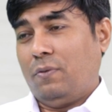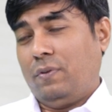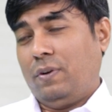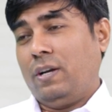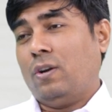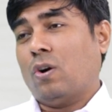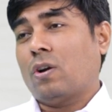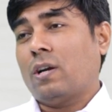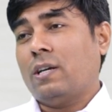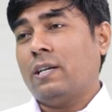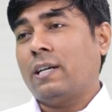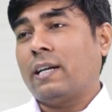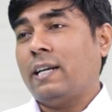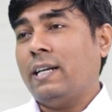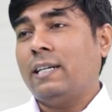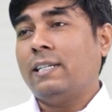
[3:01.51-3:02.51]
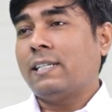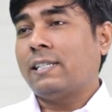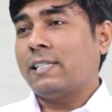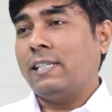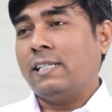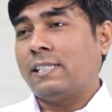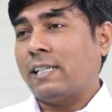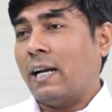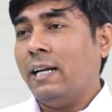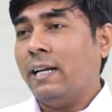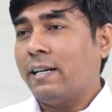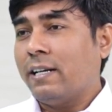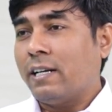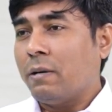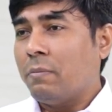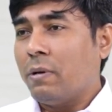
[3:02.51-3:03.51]
When doctor declared this, it's
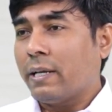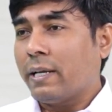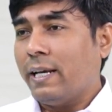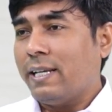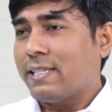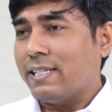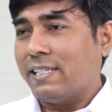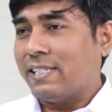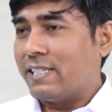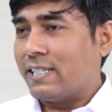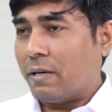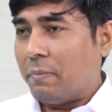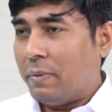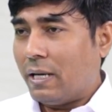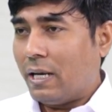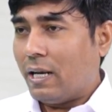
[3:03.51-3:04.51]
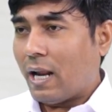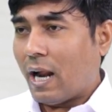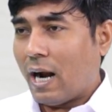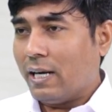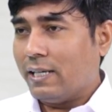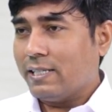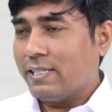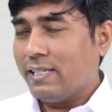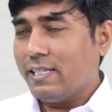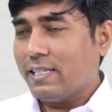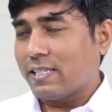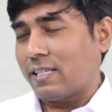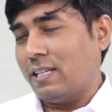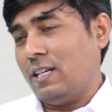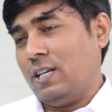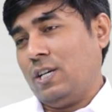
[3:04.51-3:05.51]
untreatable case, it's terminal heart
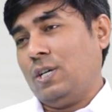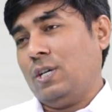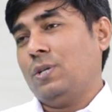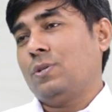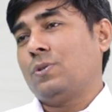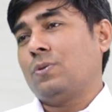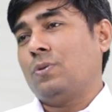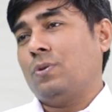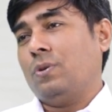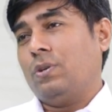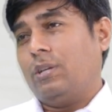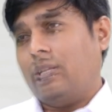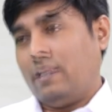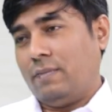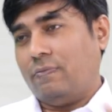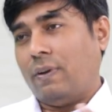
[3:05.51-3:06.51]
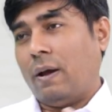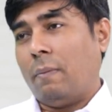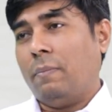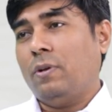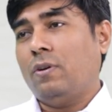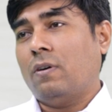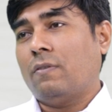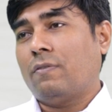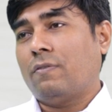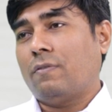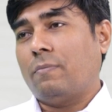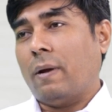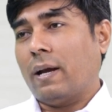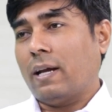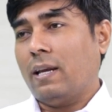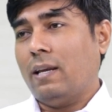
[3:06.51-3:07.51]
disease. So family of
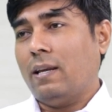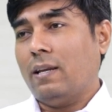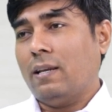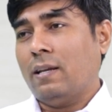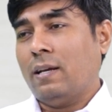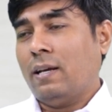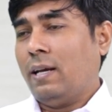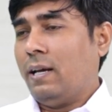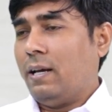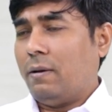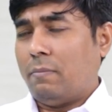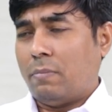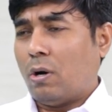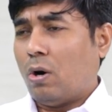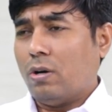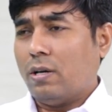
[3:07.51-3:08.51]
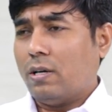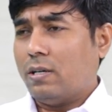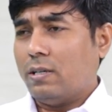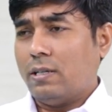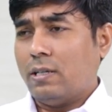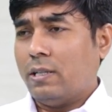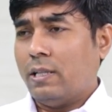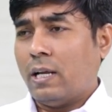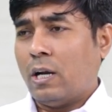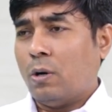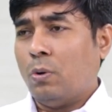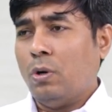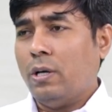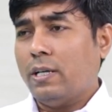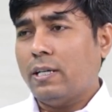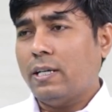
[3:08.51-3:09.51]
Michael brought the
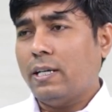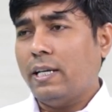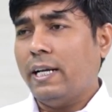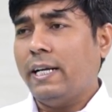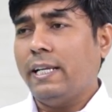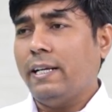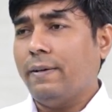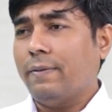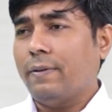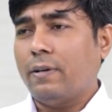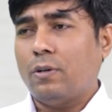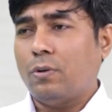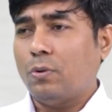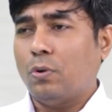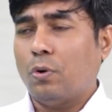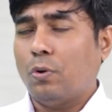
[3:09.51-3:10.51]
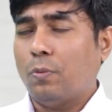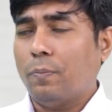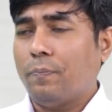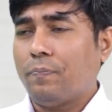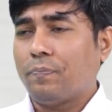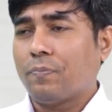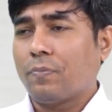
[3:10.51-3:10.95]
old lady to home.